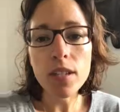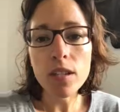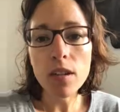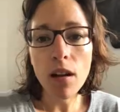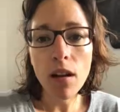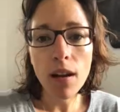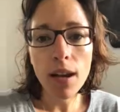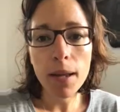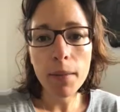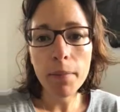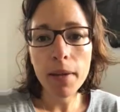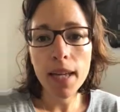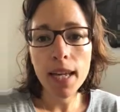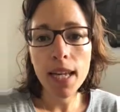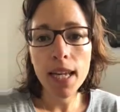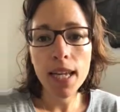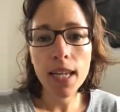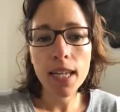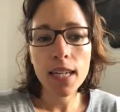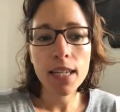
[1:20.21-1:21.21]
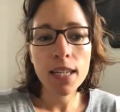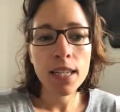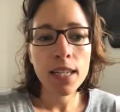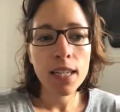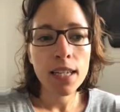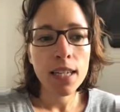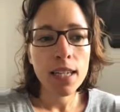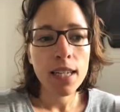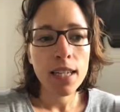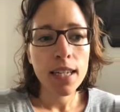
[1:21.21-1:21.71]
Timing,
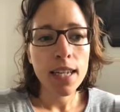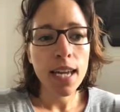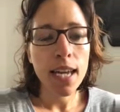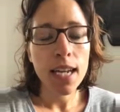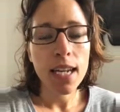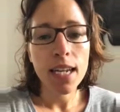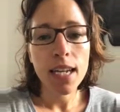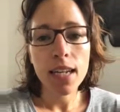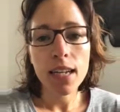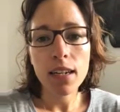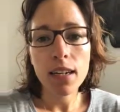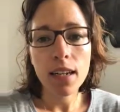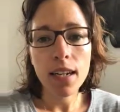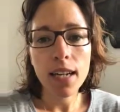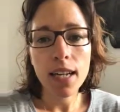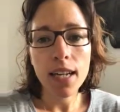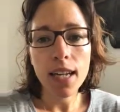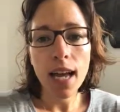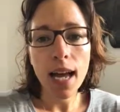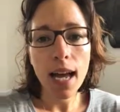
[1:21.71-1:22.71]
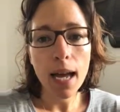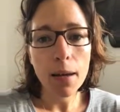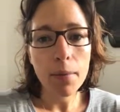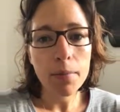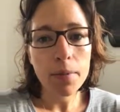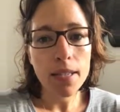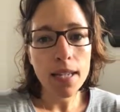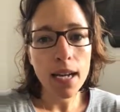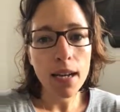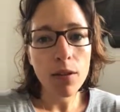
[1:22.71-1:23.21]
getting like
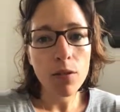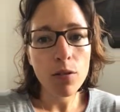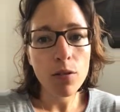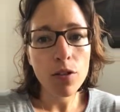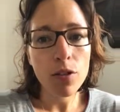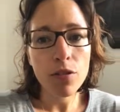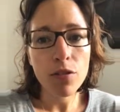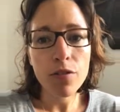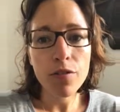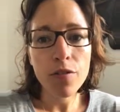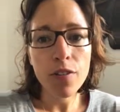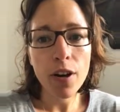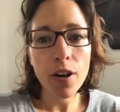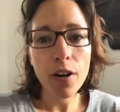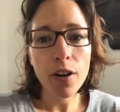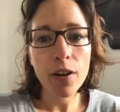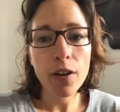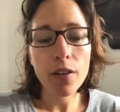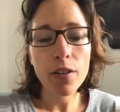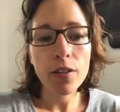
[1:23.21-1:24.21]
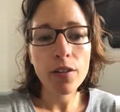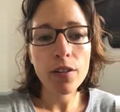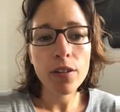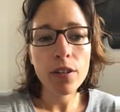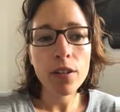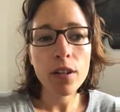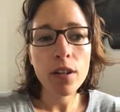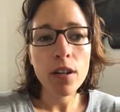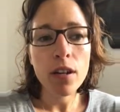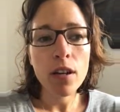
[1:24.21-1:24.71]
apps out on your
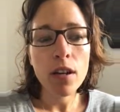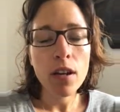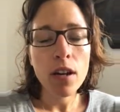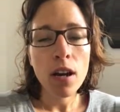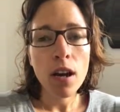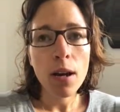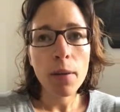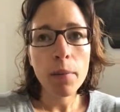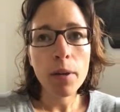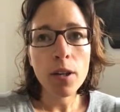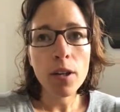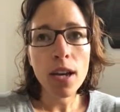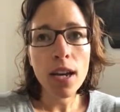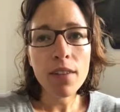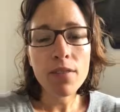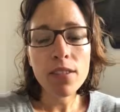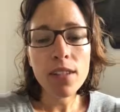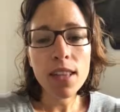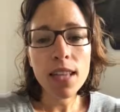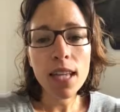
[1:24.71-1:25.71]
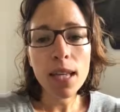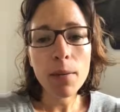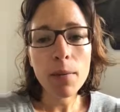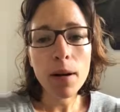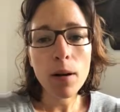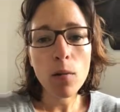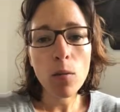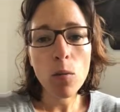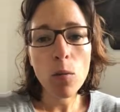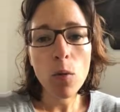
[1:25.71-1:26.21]
phone. I mean, you have to think
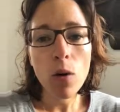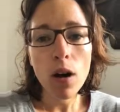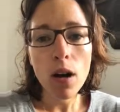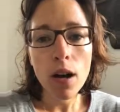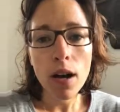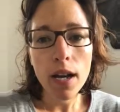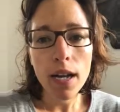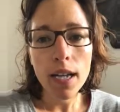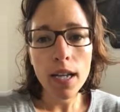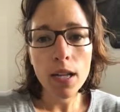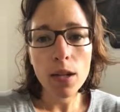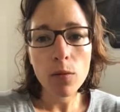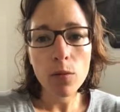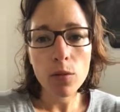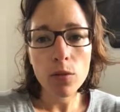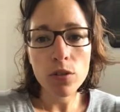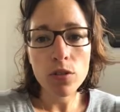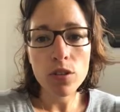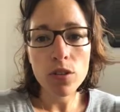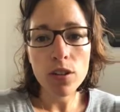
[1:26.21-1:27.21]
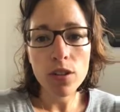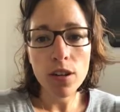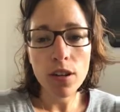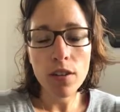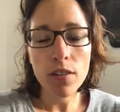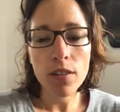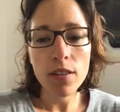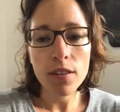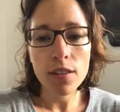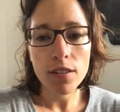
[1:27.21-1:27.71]
about why you want to
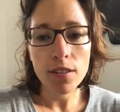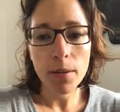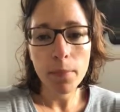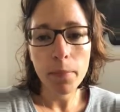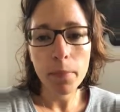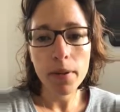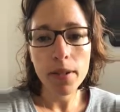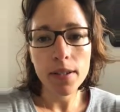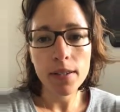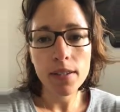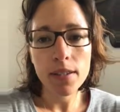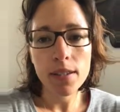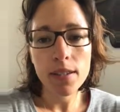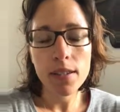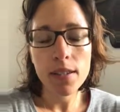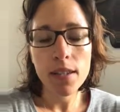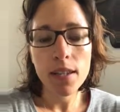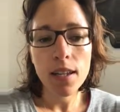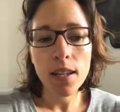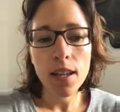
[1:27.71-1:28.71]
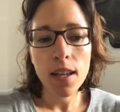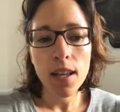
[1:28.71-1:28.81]
know those numbers,